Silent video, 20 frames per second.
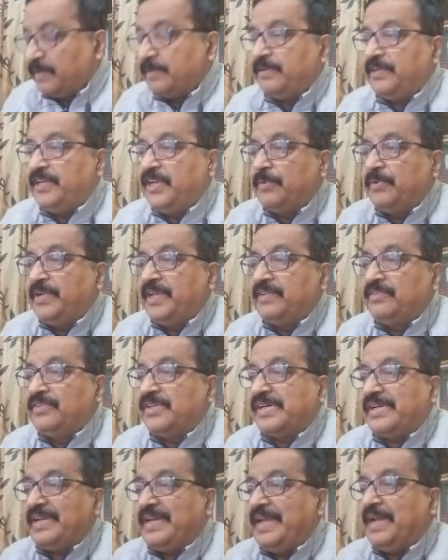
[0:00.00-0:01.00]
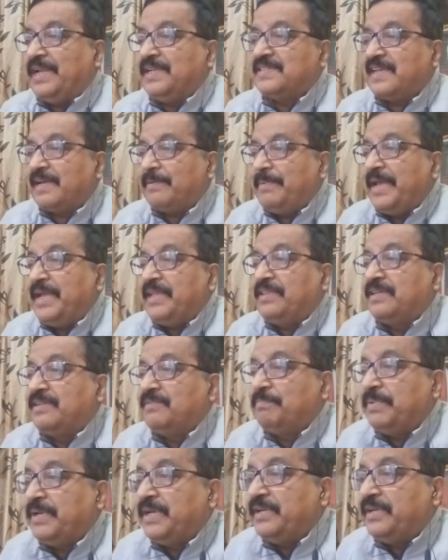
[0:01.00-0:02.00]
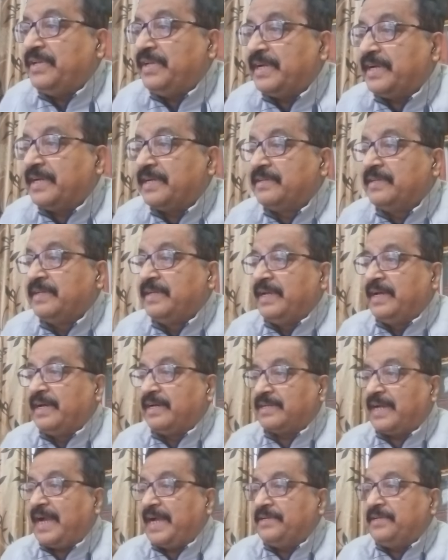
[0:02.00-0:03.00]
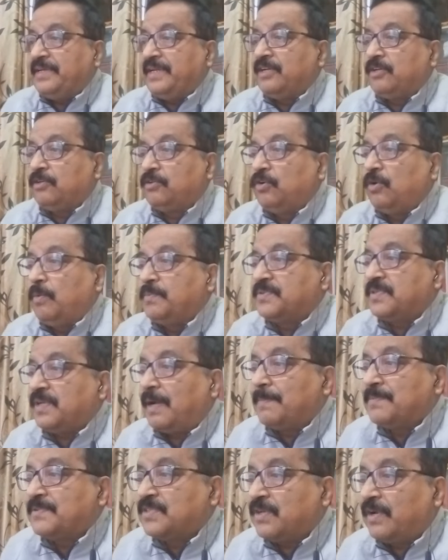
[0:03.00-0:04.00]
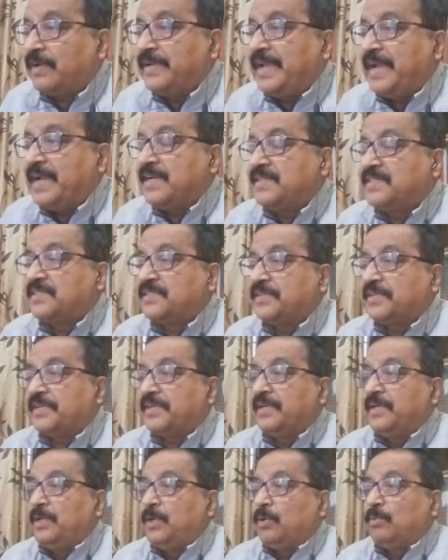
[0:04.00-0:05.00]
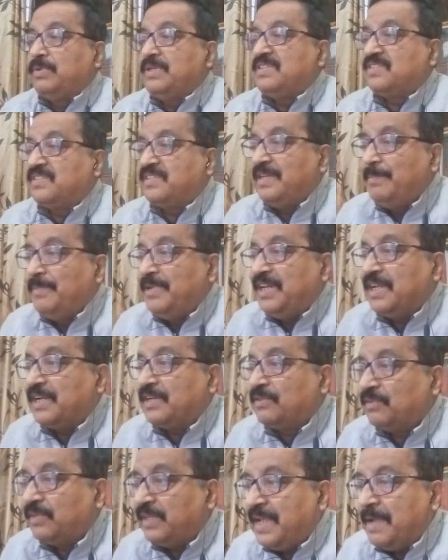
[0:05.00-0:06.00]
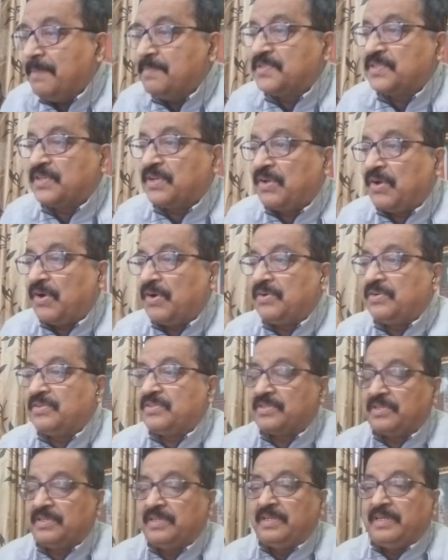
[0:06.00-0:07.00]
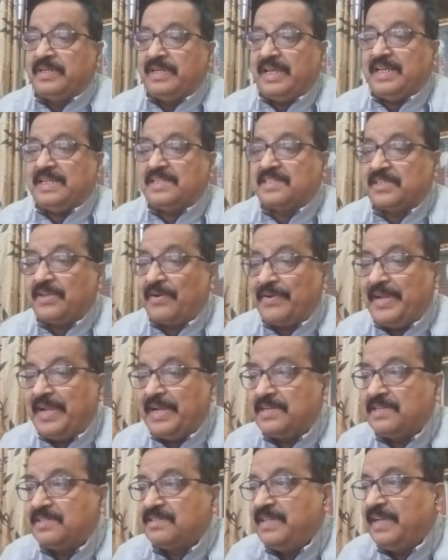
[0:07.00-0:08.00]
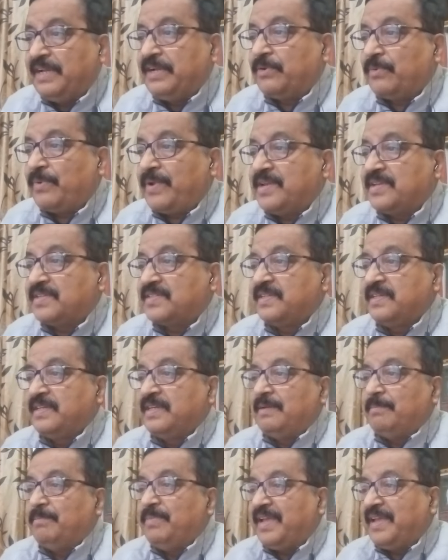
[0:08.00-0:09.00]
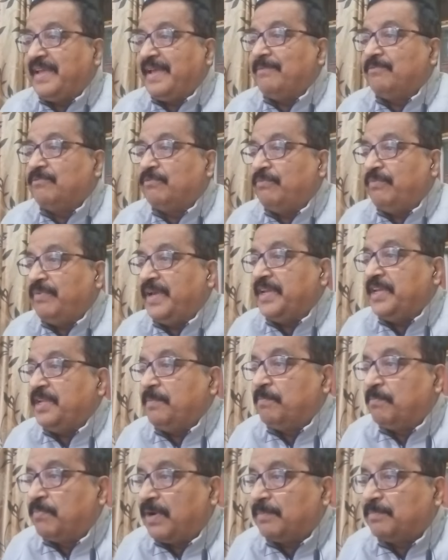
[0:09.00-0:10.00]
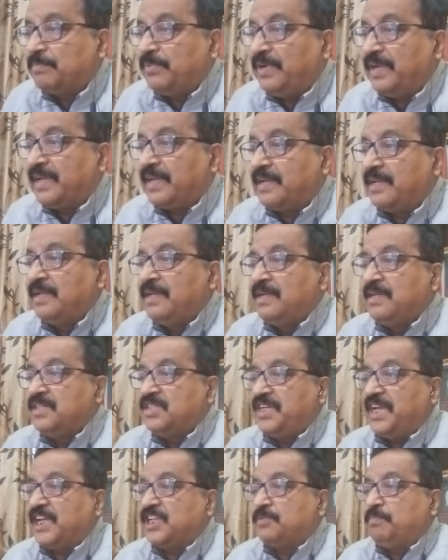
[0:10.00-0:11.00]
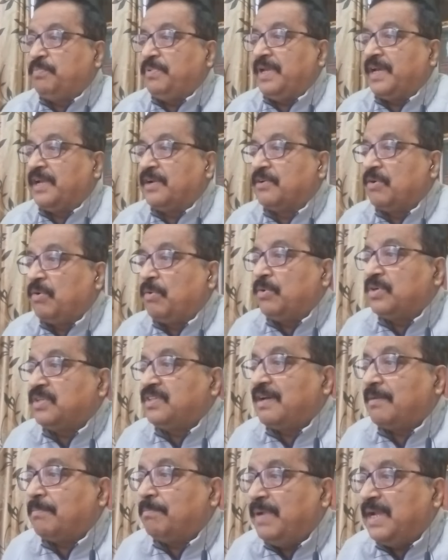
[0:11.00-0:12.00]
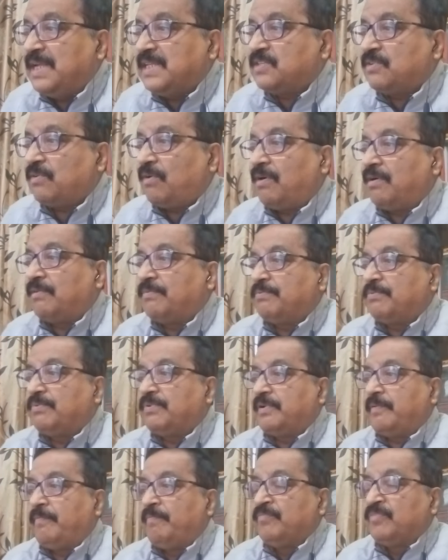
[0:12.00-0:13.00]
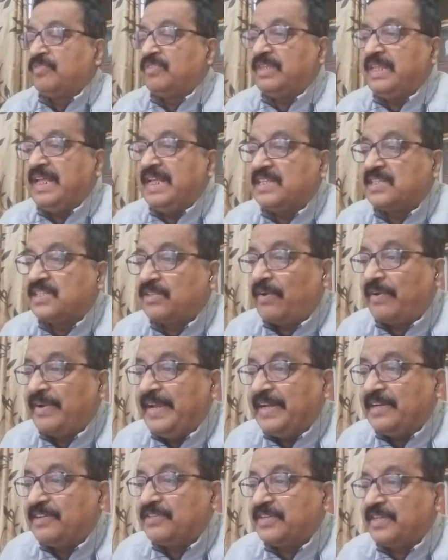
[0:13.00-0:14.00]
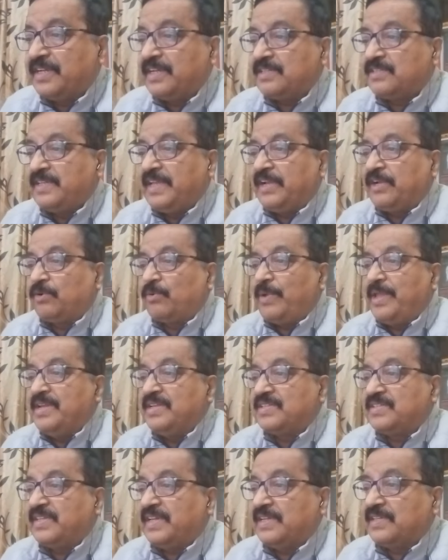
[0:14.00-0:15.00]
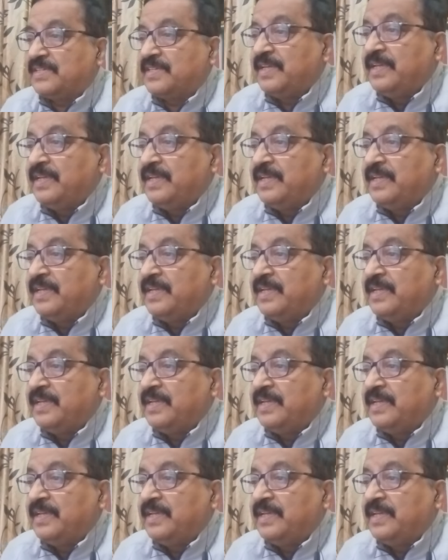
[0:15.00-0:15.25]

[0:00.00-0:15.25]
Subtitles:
During the Elizabethan period, writing groups of sonnets with similar themes called a sonnet sequence became very popular. Shakespeare wrote the best of these sonnet sequences.